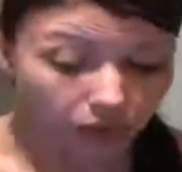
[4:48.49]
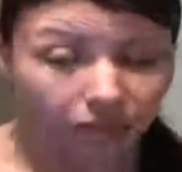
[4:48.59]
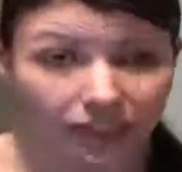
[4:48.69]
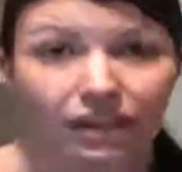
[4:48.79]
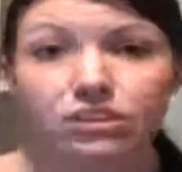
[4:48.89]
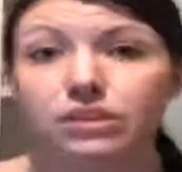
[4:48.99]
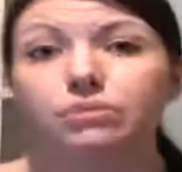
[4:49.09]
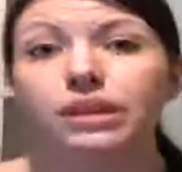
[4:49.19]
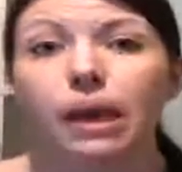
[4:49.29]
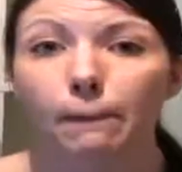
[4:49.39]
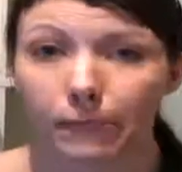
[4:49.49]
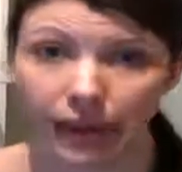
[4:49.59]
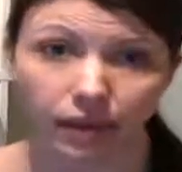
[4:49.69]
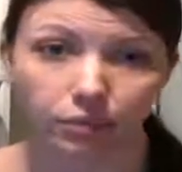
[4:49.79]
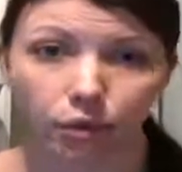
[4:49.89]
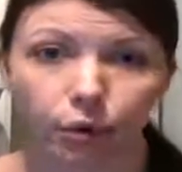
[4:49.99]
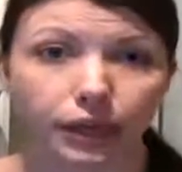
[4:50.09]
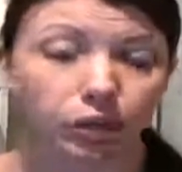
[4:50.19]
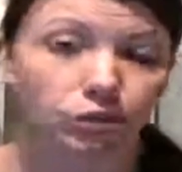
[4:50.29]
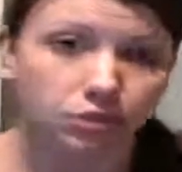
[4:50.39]
They are simply a bank
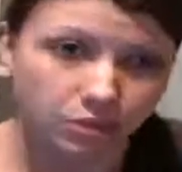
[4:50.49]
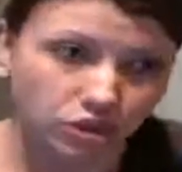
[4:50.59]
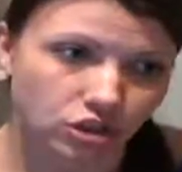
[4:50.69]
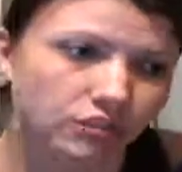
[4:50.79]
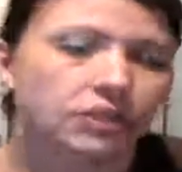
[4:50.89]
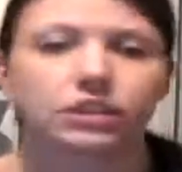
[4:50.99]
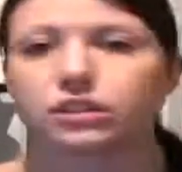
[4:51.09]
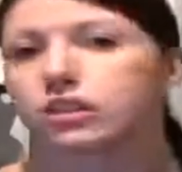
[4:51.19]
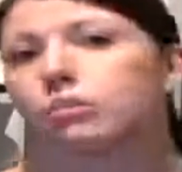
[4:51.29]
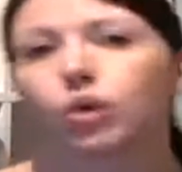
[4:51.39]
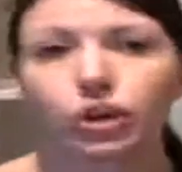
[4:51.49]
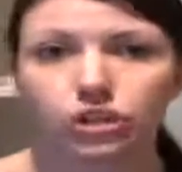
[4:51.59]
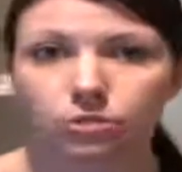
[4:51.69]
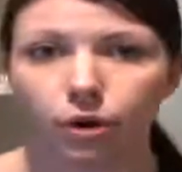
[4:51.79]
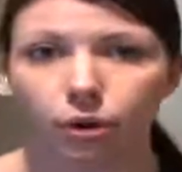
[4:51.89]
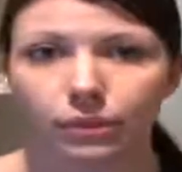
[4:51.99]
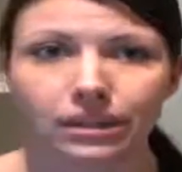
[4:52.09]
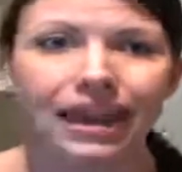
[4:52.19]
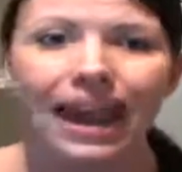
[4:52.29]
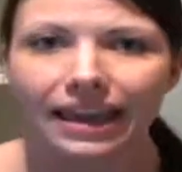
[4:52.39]
employee who has been shifted into the mortgage
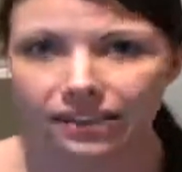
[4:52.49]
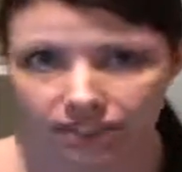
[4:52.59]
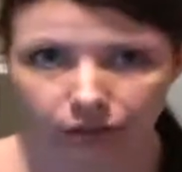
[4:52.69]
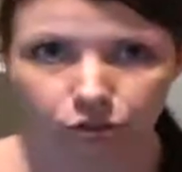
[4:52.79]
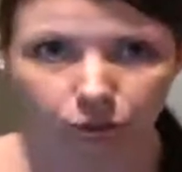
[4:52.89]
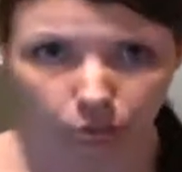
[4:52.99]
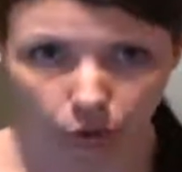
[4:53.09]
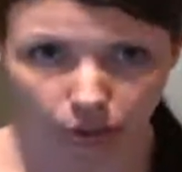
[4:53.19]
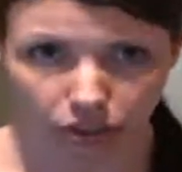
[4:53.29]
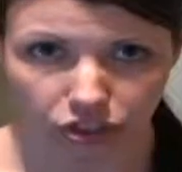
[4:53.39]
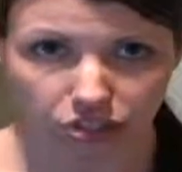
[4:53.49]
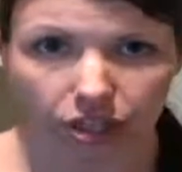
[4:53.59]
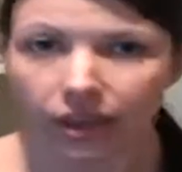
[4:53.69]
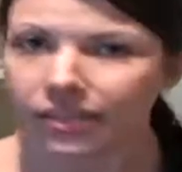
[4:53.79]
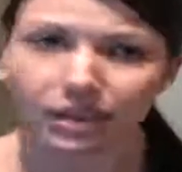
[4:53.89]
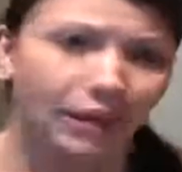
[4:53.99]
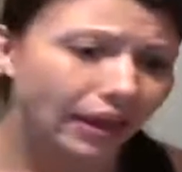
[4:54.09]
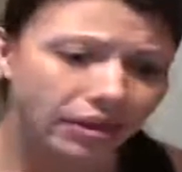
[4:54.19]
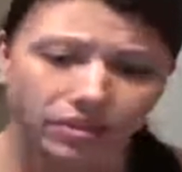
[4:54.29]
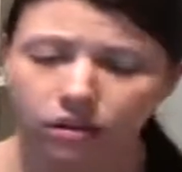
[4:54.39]
department and is now doing mortgages. They may
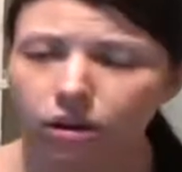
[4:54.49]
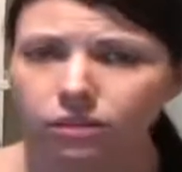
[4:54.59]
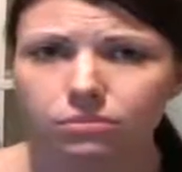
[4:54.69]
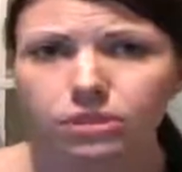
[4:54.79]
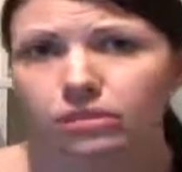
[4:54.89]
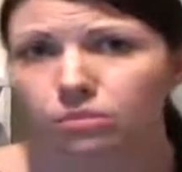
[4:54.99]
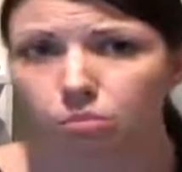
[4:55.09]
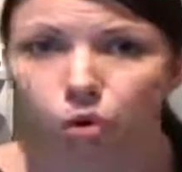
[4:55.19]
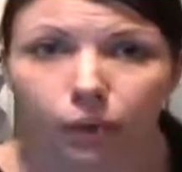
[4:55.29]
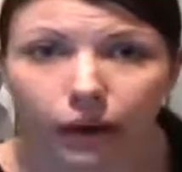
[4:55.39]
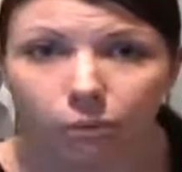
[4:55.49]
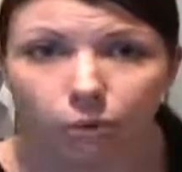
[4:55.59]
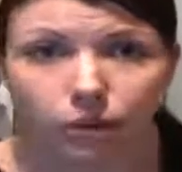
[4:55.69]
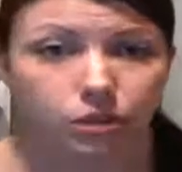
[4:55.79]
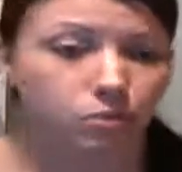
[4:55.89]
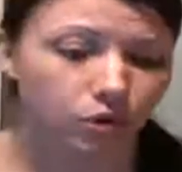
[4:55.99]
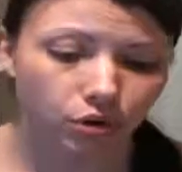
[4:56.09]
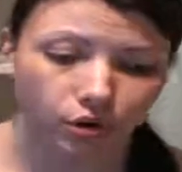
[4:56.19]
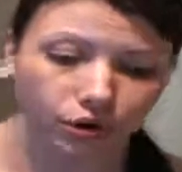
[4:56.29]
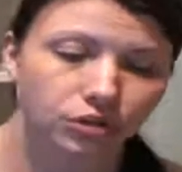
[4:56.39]
call themselves mobile mortgage
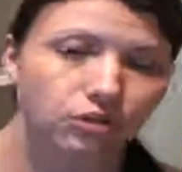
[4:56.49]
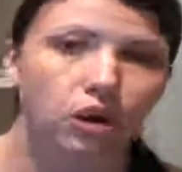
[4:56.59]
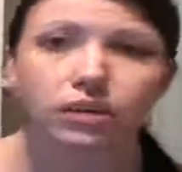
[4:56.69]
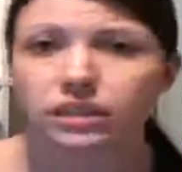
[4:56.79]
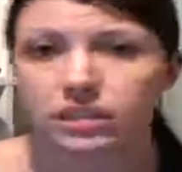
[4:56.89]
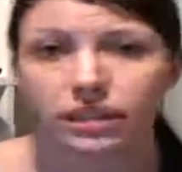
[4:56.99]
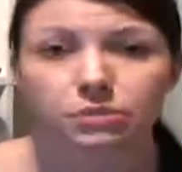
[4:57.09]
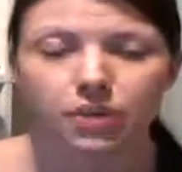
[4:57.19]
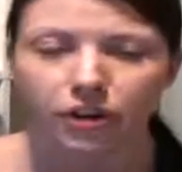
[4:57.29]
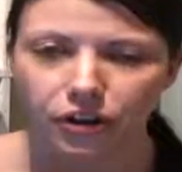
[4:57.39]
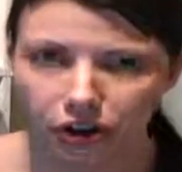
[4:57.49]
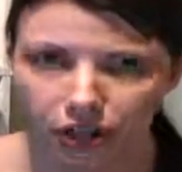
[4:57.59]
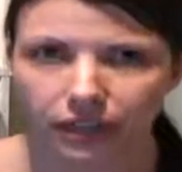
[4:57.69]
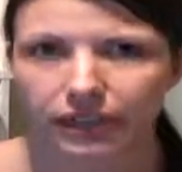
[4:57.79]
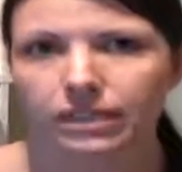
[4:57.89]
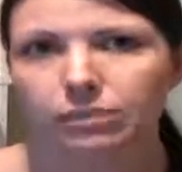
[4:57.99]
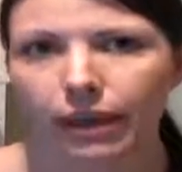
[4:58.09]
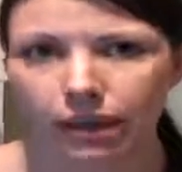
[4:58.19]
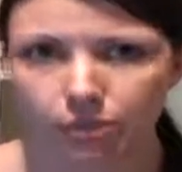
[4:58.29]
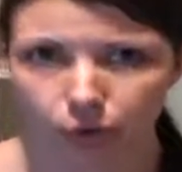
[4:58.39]
brokers or all these things, but they are not an
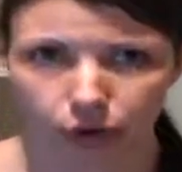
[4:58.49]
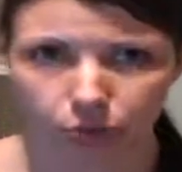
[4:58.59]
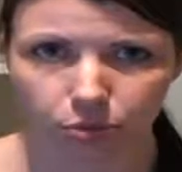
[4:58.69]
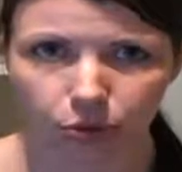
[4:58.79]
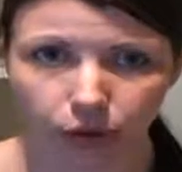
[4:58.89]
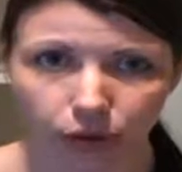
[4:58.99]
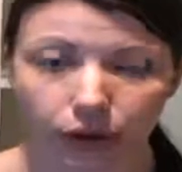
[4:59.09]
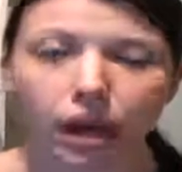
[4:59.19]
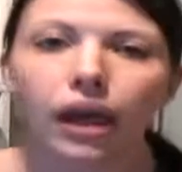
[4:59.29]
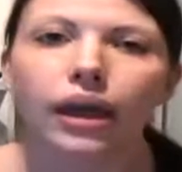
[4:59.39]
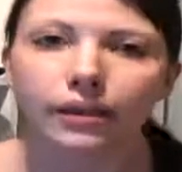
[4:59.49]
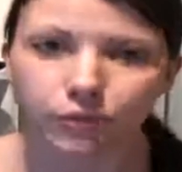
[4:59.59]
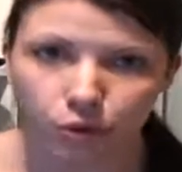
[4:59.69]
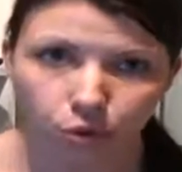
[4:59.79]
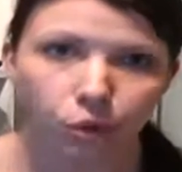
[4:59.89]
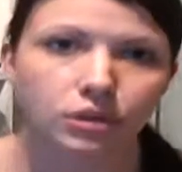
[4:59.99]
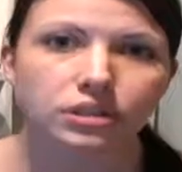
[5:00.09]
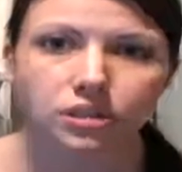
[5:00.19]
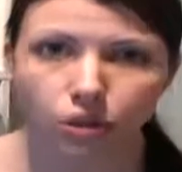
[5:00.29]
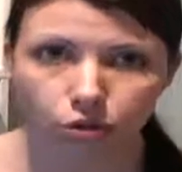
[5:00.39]
independent mortgage broker. If you go into
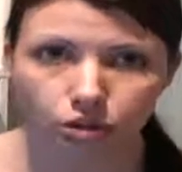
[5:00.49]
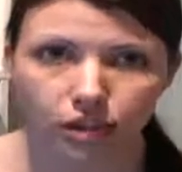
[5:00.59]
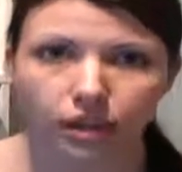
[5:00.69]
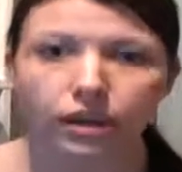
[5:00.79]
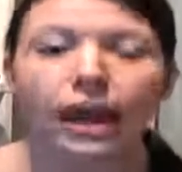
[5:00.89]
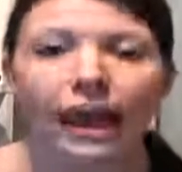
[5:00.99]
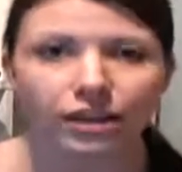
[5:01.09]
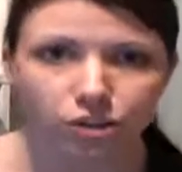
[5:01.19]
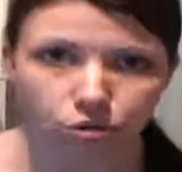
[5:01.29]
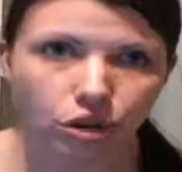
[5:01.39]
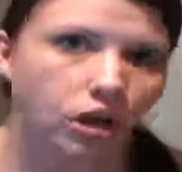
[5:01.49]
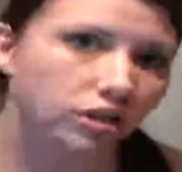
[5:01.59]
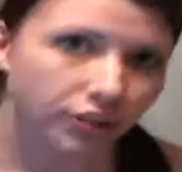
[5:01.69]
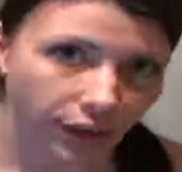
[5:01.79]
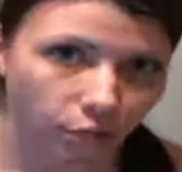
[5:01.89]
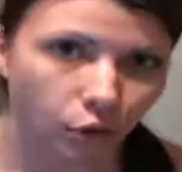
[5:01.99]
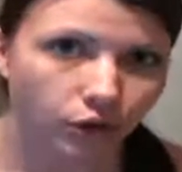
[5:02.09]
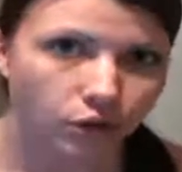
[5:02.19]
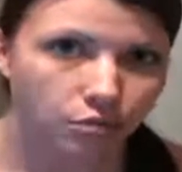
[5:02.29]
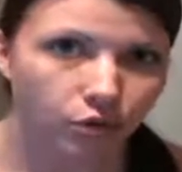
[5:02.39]
Scotia and you talk to their
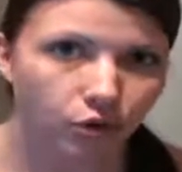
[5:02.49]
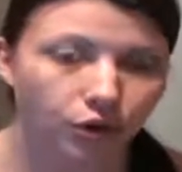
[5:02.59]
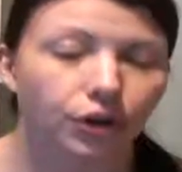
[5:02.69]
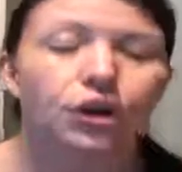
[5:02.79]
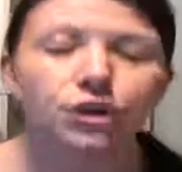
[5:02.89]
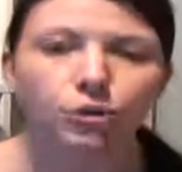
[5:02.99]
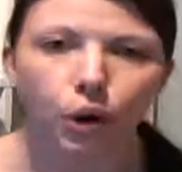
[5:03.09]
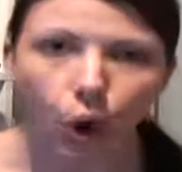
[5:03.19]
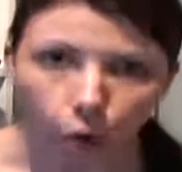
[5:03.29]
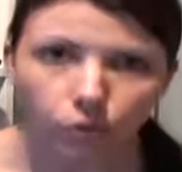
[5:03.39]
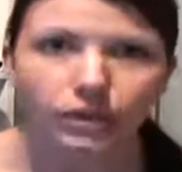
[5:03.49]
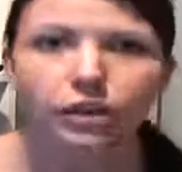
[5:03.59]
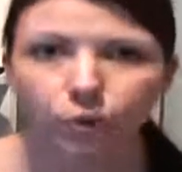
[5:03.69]
mortgage broker, you are only